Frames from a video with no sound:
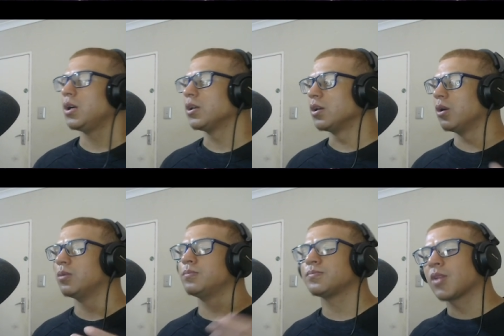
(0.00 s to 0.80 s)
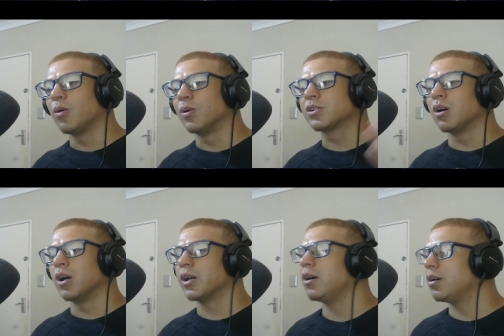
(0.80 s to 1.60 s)
Yo, what's
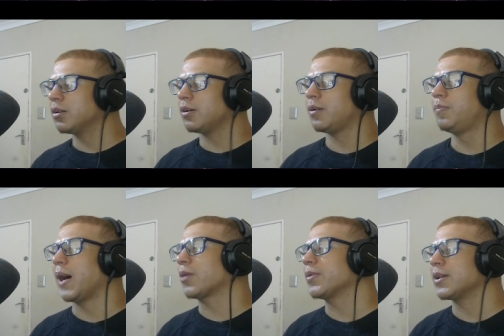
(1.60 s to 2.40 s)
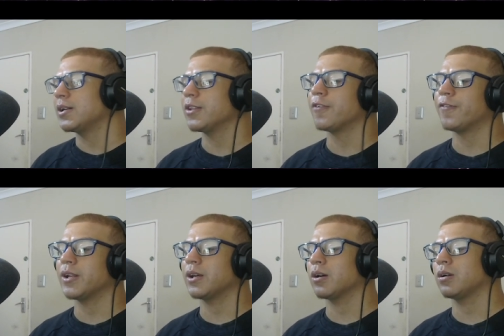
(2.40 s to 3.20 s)
going on? Back with another
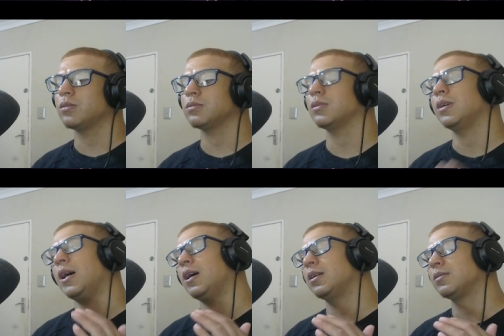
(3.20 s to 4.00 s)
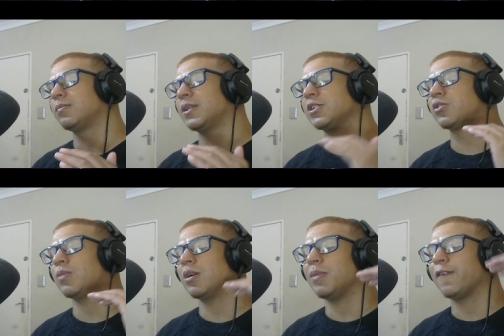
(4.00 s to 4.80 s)
video, and this is
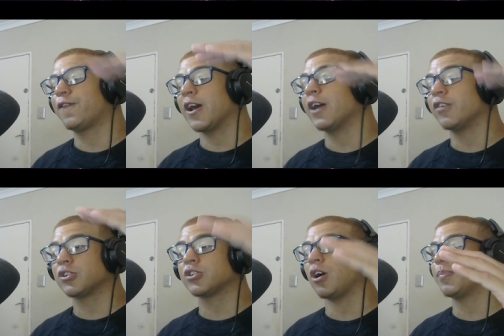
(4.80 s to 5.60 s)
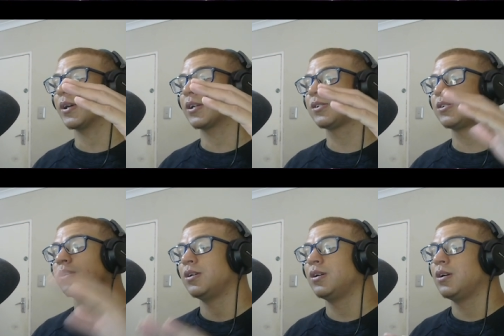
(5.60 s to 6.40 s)
one of my favorite topics
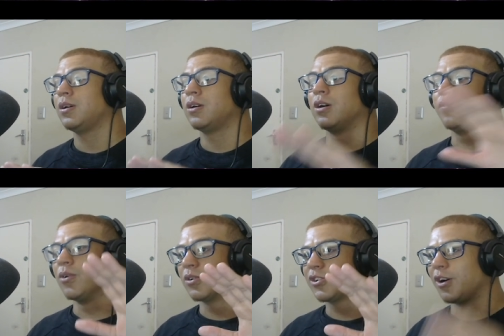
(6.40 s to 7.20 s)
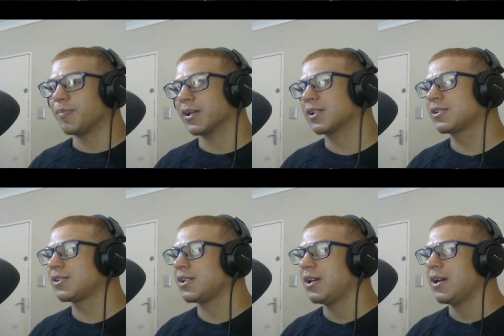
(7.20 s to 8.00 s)
of all
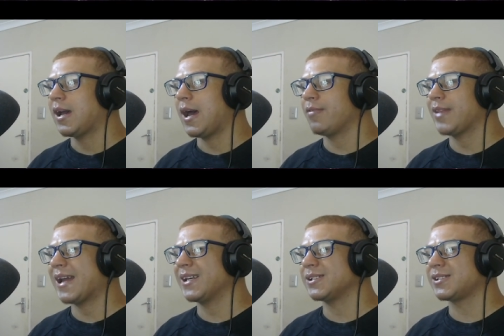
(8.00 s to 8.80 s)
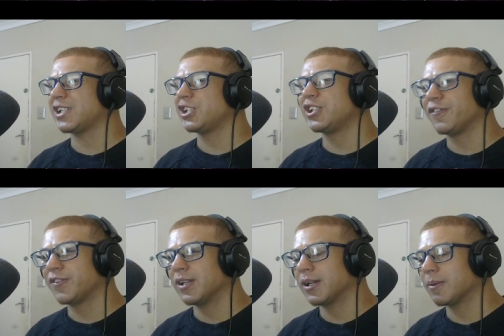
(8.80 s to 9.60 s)
topics, and that is
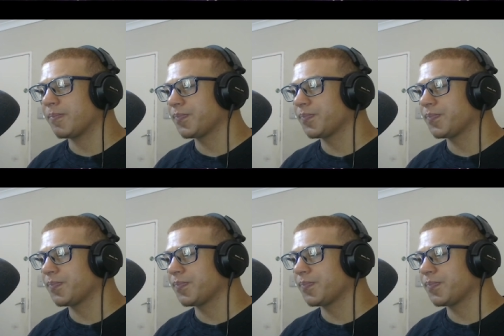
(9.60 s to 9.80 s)
shifting.